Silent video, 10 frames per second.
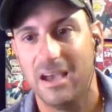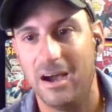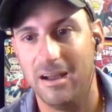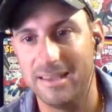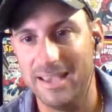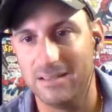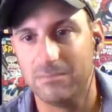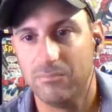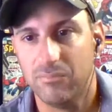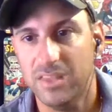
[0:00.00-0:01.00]

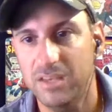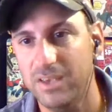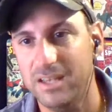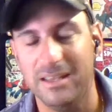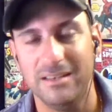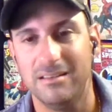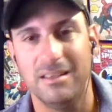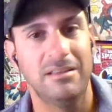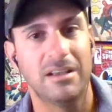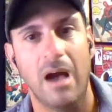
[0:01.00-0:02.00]
Again, leave it
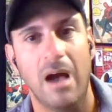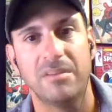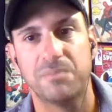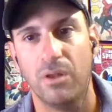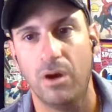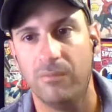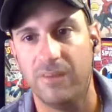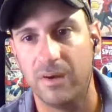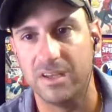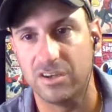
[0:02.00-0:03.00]
in the comments below. I'm
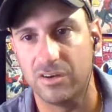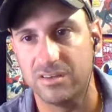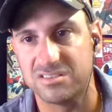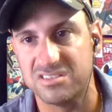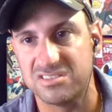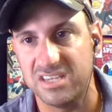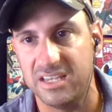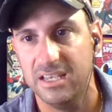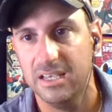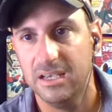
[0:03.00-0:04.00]
very curious to
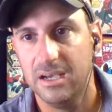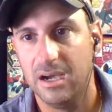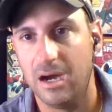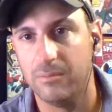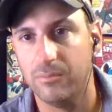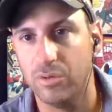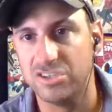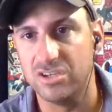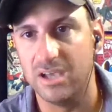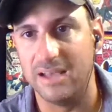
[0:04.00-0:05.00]
see
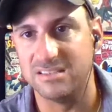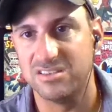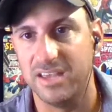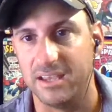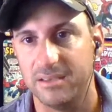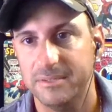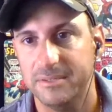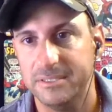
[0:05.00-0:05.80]
what you guys think.